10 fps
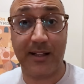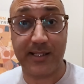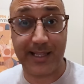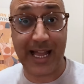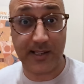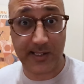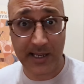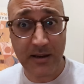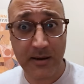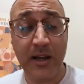deal's
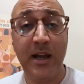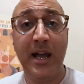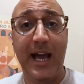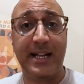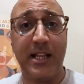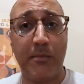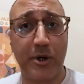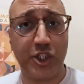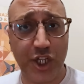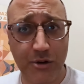legacy. And
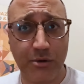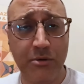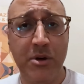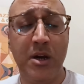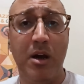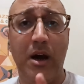number two,